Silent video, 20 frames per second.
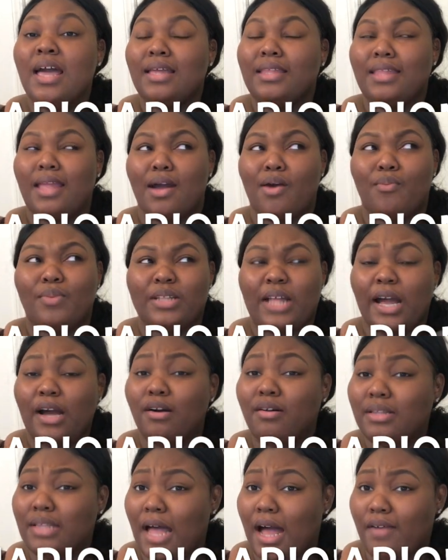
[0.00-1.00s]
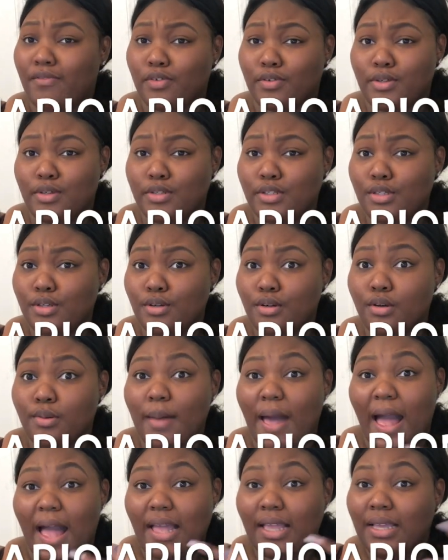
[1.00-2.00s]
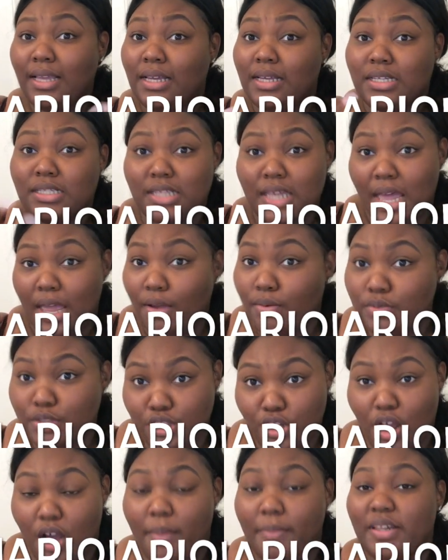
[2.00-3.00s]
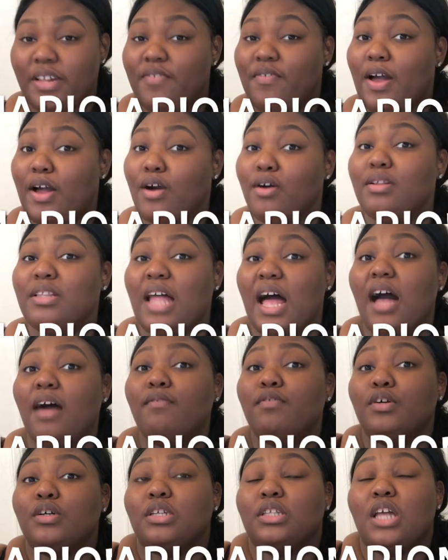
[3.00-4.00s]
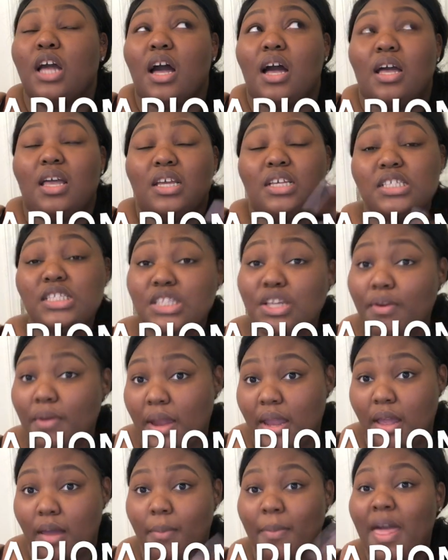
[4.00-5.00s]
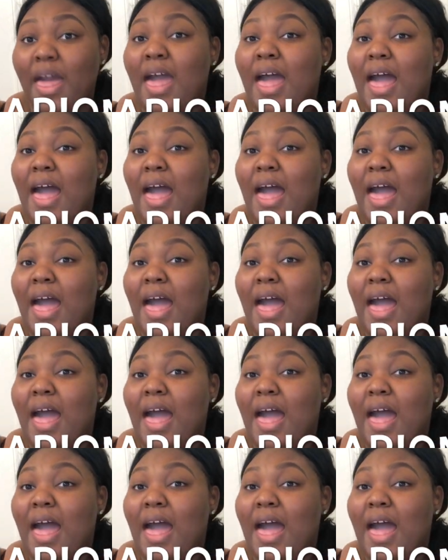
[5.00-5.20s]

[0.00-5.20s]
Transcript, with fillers: Now, when I go live on YouTube, I can't interact with y'all, but if I go live on Instagram,